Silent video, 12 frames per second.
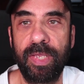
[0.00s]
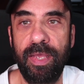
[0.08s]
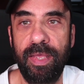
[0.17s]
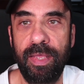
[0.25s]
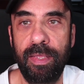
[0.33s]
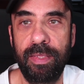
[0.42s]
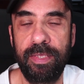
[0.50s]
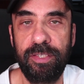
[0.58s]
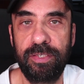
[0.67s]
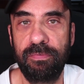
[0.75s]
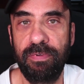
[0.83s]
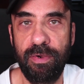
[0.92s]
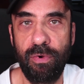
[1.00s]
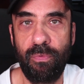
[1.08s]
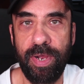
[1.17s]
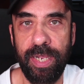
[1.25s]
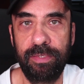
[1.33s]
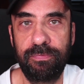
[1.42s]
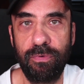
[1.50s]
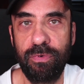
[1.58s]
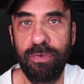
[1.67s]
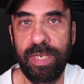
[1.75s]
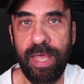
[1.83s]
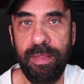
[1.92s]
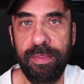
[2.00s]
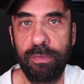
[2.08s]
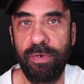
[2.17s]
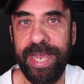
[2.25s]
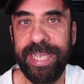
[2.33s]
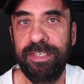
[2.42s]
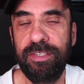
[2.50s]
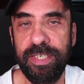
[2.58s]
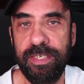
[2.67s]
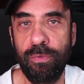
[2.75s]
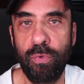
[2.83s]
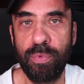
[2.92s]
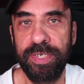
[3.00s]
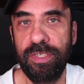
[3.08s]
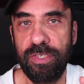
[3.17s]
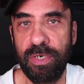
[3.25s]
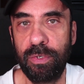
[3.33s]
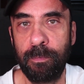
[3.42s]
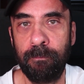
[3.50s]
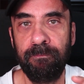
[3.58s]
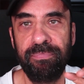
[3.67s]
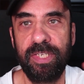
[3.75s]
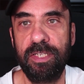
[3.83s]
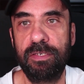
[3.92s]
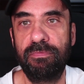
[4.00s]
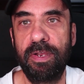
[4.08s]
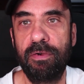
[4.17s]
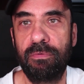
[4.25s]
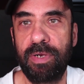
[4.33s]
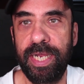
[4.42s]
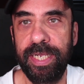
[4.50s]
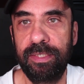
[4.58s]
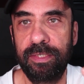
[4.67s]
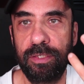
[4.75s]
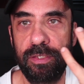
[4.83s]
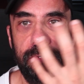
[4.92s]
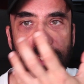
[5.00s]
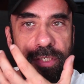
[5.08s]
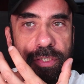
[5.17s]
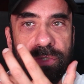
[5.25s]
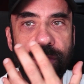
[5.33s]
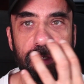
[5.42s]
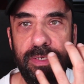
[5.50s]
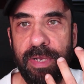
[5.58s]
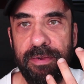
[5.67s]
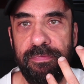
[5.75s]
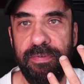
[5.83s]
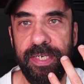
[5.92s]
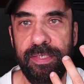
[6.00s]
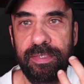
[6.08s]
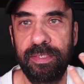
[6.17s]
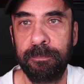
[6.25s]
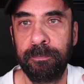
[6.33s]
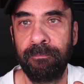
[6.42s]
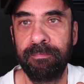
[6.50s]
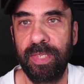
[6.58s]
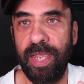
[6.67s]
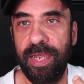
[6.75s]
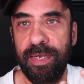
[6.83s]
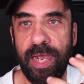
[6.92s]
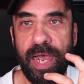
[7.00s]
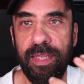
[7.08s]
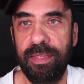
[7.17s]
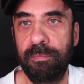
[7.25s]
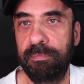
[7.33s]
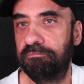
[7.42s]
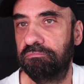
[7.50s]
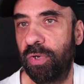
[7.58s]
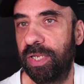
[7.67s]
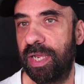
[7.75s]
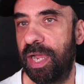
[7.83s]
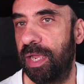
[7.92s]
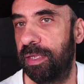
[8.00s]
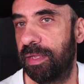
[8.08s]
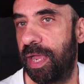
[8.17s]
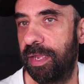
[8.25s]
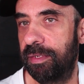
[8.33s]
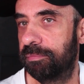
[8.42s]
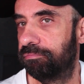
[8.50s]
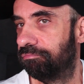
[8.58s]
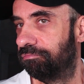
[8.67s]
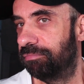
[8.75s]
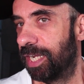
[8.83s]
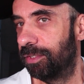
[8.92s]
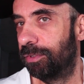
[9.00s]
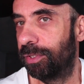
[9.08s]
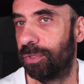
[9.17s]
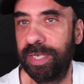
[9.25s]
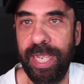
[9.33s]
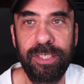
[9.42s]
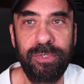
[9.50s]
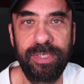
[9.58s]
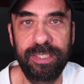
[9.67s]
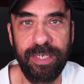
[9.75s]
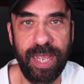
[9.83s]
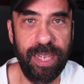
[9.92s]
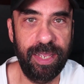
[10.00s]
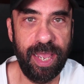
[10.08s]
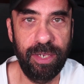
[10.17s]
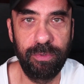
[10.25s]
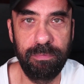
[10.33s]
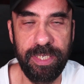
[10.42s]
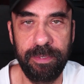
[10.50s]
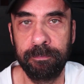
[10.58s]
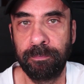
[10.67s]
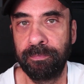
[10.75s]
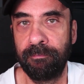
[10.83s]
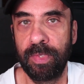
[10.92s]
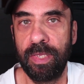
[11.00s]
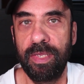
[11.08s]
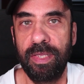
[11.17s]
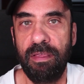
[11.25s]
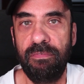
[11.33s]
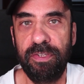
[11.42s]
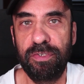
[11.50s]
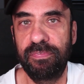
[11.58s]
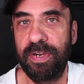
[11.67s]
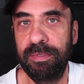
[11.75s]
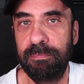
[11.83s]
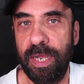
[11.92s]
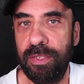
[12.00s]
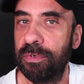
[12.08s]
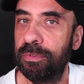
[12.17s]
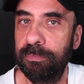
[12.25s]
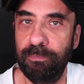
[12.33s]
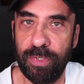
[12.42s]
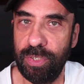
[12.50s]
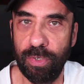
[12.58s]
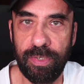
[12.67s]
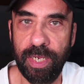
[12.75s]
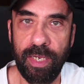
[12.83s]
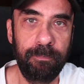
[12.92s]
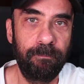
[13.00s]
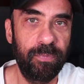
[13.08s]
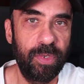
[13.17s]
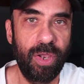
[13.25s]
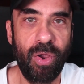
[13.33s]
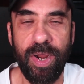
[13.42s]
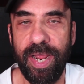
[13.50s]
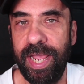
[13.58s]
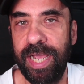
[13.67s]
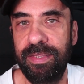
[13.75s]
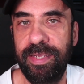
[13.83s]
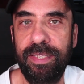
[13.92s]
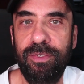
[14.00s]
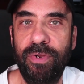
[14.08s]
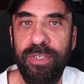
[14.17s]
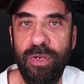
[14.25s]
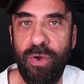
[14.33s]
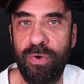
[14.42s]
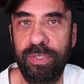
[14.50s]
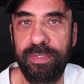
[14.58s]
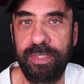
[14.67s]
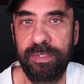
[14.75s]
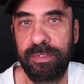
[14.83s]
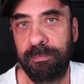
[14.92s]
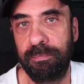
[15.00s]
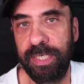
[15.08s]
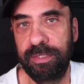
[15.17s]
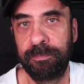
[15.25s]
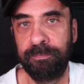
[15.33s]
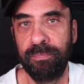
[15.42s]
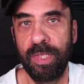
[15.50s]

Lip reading: focal length. So 1810, it's very wide, so it's distorting my face, and I don't look as good as I could be. If it's fine by you, you're done. Go ahead and create your content. But